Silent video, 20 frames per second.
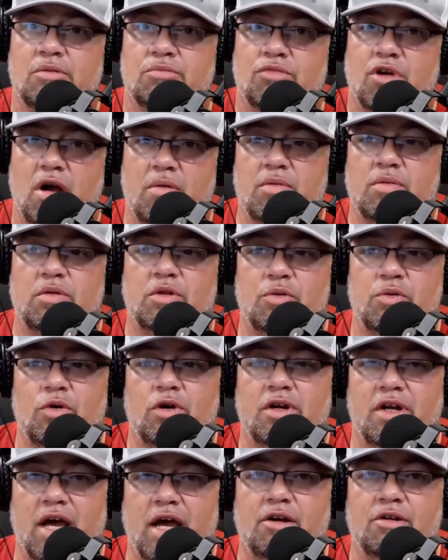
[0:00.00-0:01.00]
probably
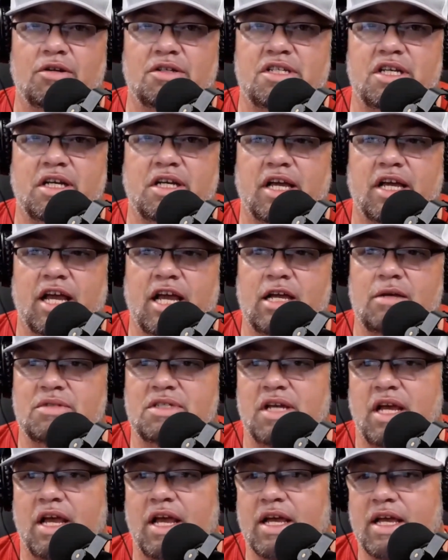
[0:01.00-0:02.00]
won nine or 10
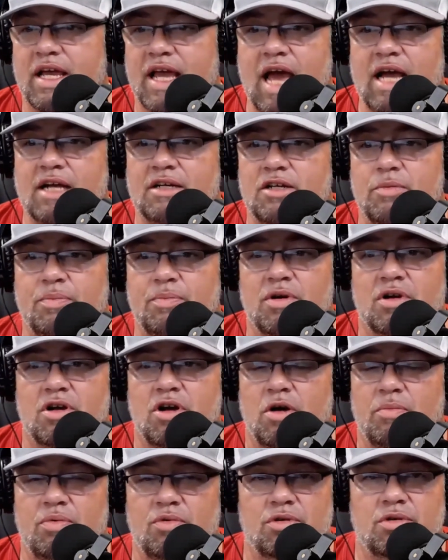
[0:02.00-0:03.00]
games and gagged up a
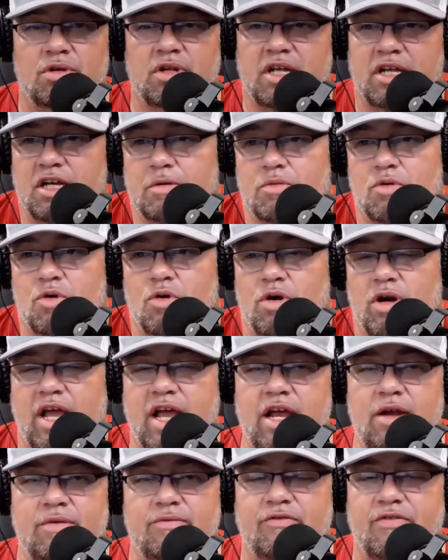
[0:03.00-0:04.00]
couple and ended up going
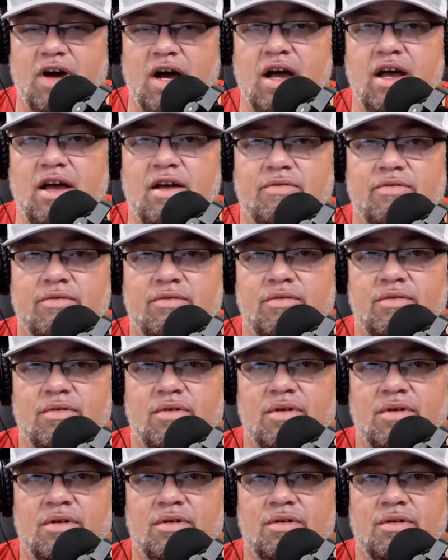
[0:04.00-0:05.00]
eight and five,
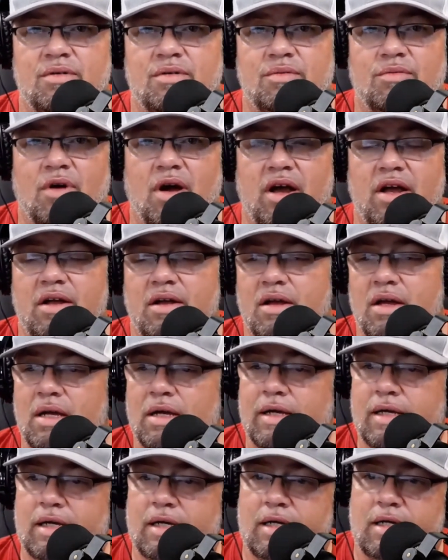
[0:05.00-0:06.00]
right?
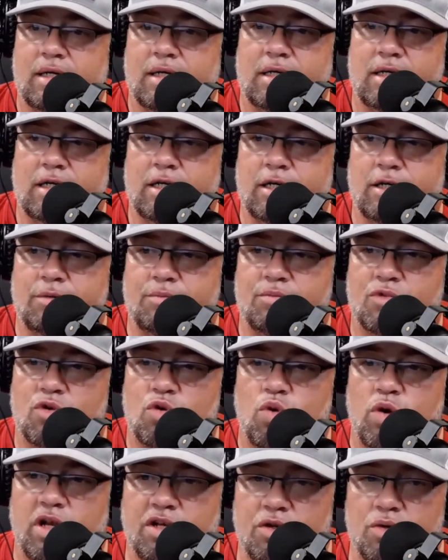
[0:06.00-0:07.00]
Um,
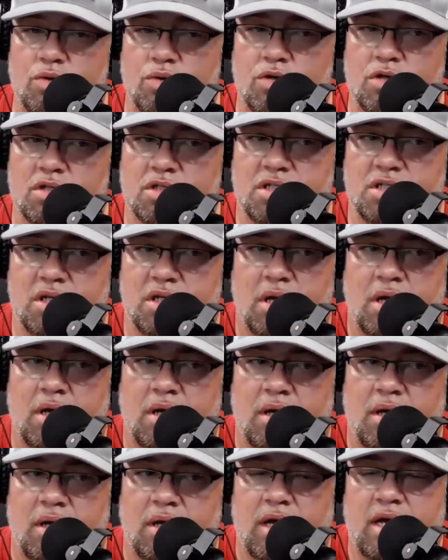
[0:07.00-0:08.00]
Quinn Ewers,
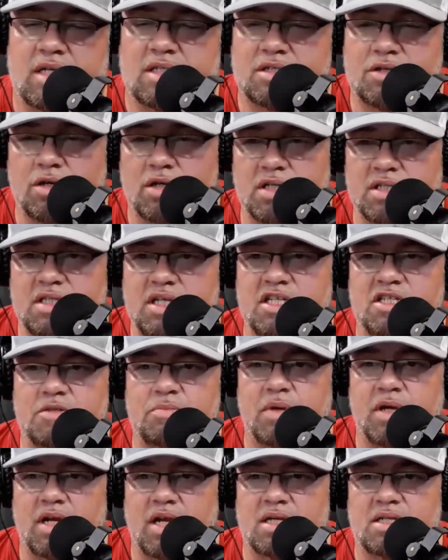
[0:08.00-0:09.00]
as good as he's
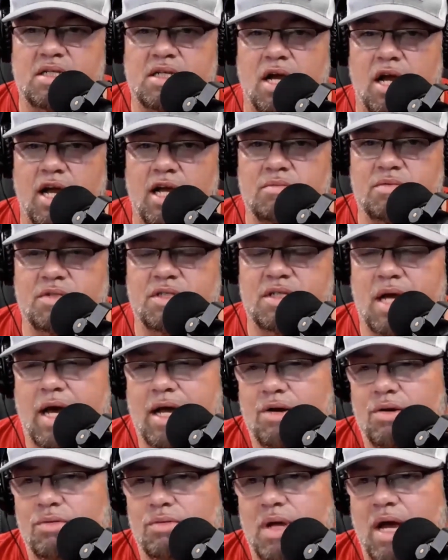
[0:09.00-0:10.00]
been at times, I
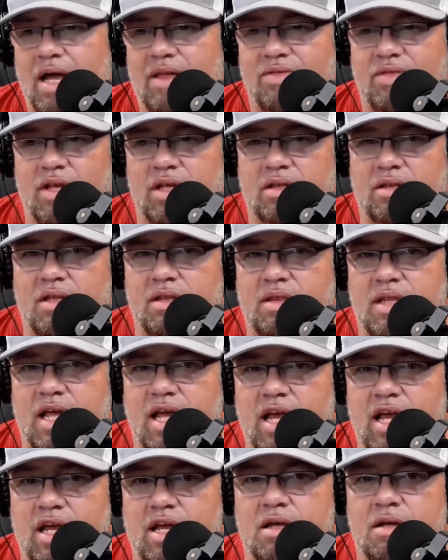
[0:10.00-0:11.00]
don't, I think that
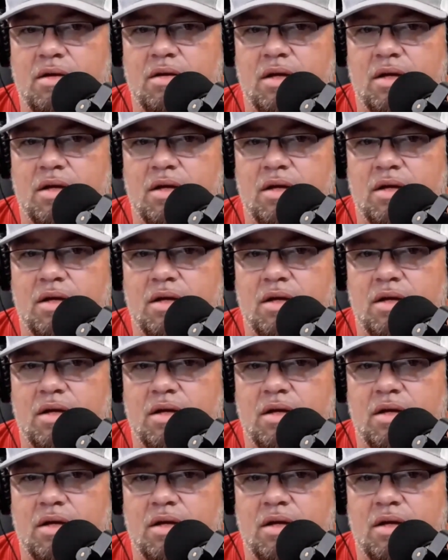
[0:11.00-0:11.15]
they